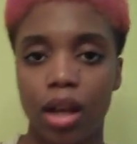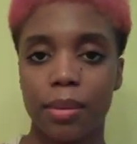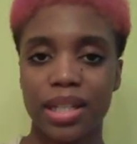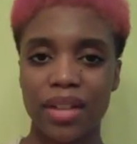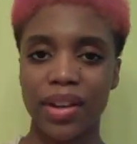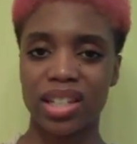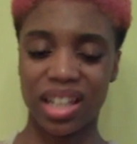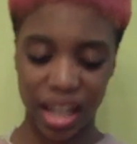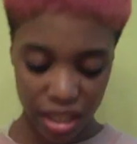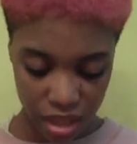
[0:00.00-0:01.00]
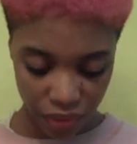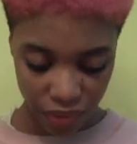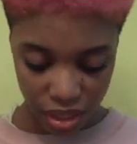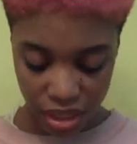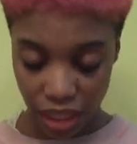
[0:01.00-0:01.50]
because I've actually gotten this stuff in
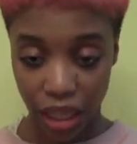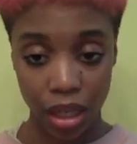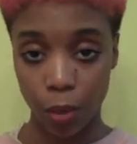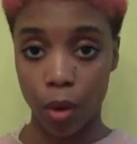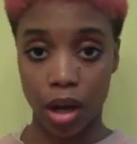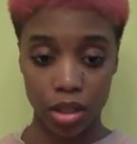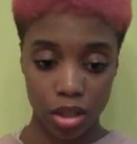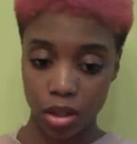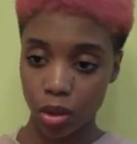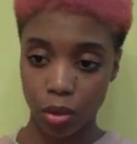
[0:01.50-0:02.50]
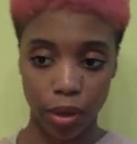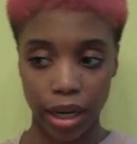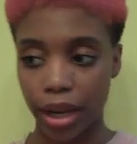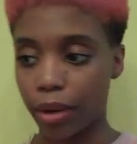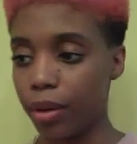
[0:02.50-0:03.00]
the sink and it washed right
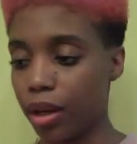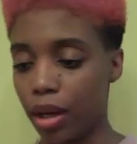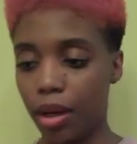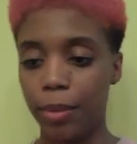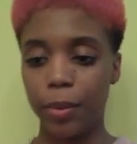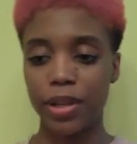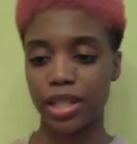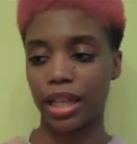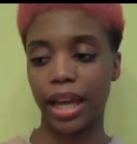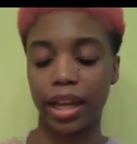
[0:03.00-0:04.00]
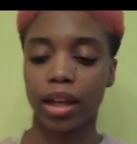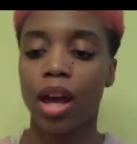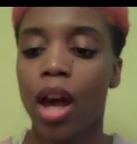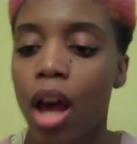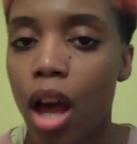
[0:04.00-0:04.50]
out. It wasn't like,
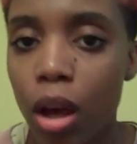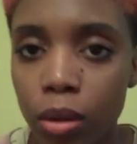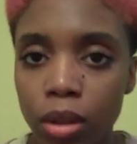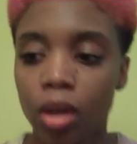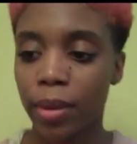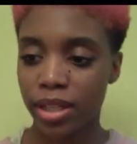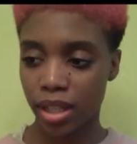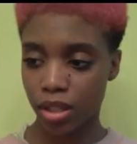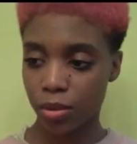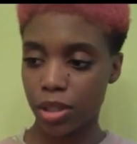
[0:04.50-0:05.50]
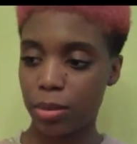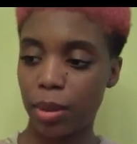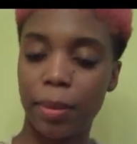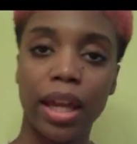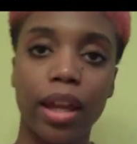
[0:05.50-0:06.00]
oh no, my sink's going to be
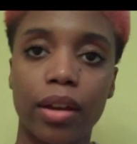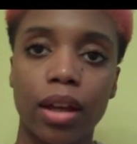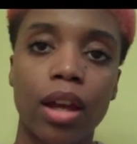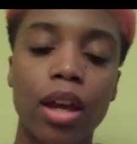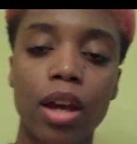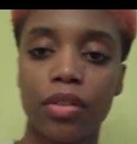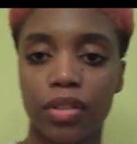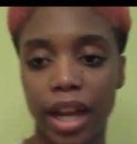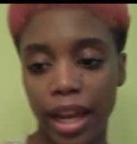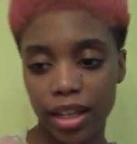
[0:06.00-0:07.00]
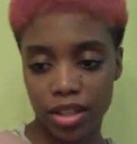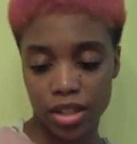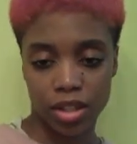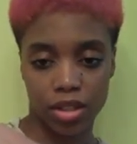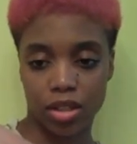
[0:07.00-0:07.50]
pink for
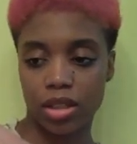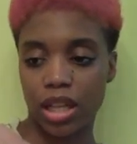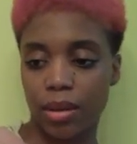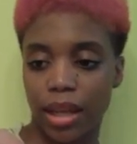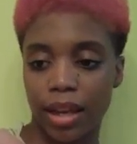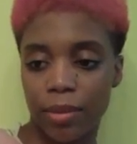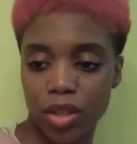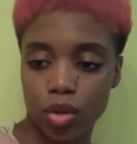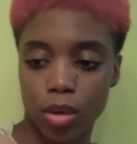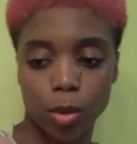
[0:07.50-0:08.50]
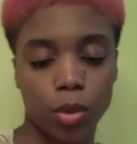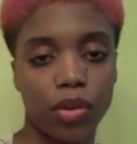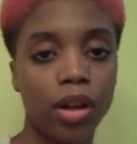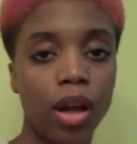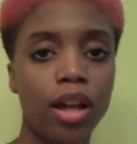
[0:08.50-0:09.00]
ages and it's going to take like me scrubbing
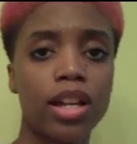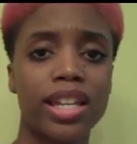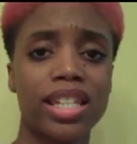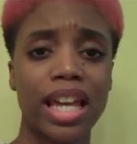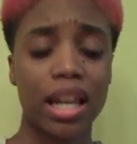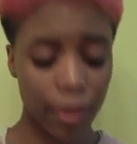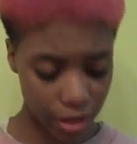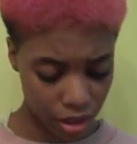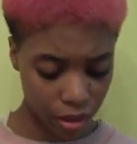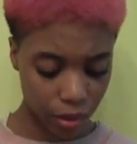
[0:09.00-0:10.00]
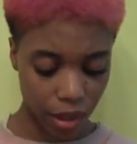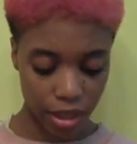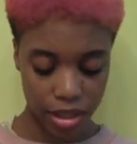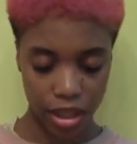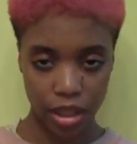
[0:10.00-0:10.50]
with insane amounts of Clorox
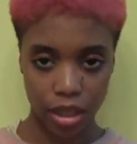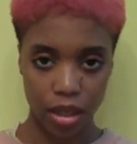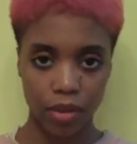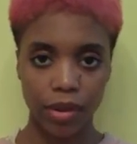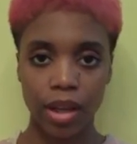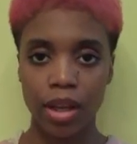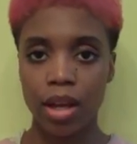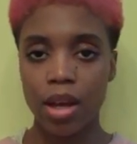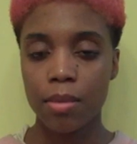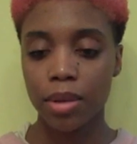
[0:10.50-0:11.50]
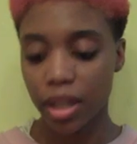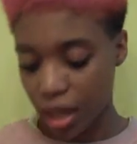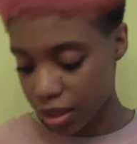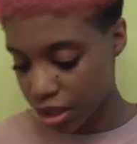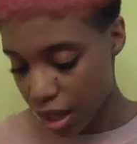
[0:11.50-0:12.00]
to get it off. But
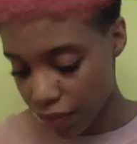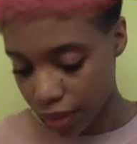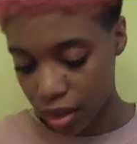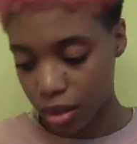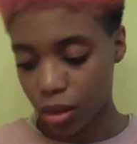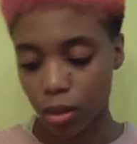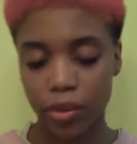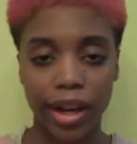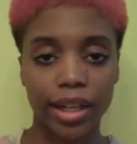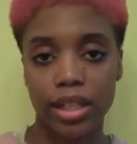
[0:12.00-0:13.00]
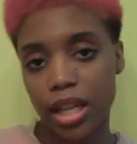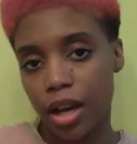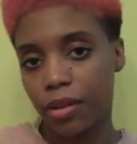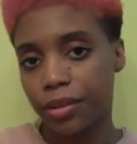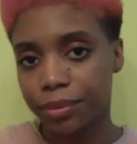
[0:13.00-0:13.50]
I just have like an old raggedy
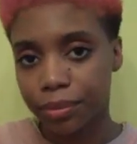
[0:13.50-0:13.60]
towel.